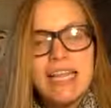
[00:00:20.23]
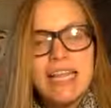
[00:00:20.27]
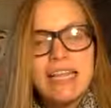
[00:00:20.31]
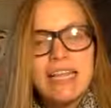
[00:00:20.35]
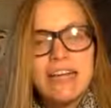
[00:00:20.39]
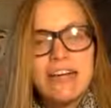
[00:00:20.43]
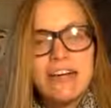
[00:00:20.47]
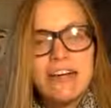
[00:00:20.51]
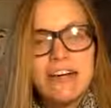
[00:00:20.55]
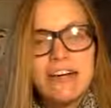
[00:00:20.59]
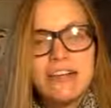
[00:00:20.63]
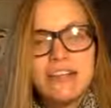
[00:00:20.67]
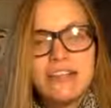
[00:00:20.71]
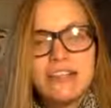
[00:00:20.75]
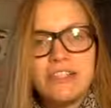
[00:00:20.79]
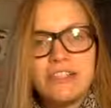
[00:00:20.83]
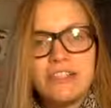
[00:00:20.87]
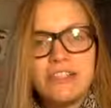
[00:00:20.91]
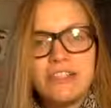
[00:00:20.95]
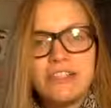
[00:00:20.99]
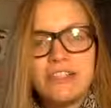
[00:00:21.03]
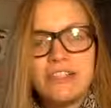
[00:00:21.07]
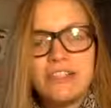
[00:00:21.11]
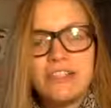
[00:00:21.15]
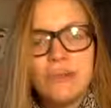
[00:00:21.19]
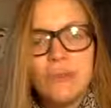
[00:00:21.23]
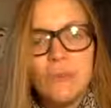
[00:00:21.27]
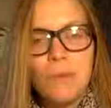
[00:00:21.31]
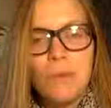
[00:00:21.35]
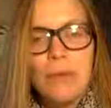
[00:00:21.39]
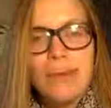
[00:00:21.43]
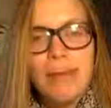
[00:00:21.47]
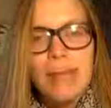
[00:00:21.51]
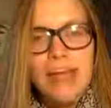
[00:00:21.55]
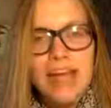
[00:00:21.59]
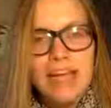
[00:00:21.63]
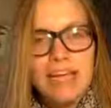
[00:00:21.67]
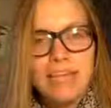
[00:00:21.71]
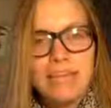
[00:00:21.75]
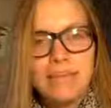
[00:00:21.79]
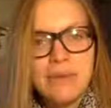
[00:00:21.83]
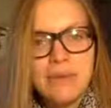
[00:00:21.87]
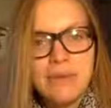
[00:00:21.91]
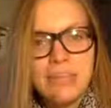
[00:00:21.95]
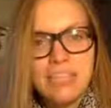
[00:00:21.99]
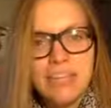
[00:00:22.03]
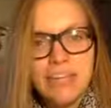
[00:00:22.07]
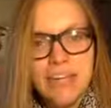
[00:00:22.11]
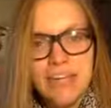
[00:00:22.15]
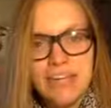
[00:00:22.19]
there are just so many
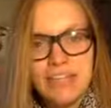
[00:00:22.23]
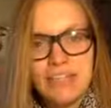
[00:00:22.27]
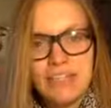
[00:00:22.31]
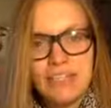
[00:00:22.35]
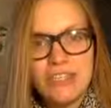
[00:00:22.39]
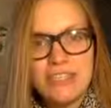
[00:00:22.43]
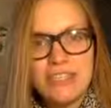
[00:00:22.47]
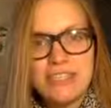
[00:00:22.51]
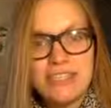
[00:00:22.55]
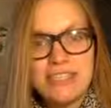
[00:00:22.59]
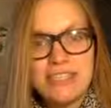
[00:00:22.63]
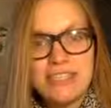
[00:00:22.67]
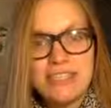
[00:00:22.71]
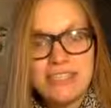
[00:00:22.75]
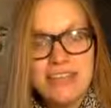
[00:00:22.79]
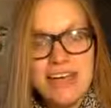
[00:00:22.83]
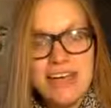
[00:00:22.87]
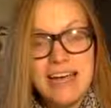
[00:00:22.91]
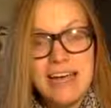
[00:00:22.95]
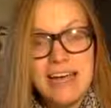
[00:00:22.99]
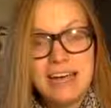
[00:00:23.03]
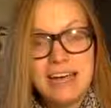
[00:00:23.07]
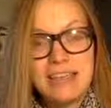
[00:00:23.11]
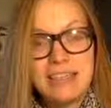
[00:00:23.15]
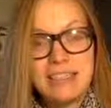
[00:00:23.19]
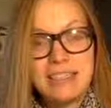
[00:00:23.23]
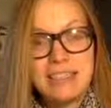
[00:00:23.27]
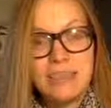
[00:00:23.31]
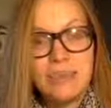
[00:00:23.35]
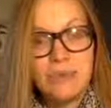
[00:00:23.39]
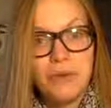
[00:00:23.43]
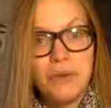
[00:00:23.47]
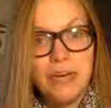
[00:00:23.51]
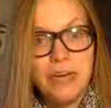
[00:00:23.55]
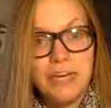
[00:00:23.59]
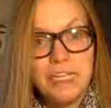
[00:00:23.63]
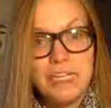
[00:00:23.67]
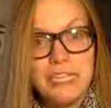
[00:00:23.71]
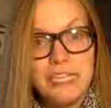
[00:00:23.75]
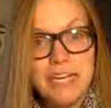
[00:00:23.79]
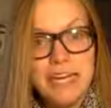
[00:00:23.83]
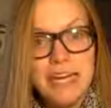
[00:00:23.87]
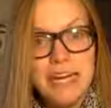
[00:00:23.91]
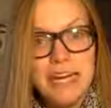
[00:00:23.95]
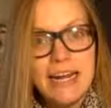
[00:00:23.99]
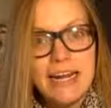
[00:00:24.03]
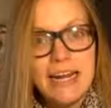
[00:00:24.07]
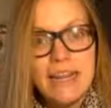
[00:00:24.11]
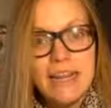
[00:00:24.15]
expectations tied to spring cleaning.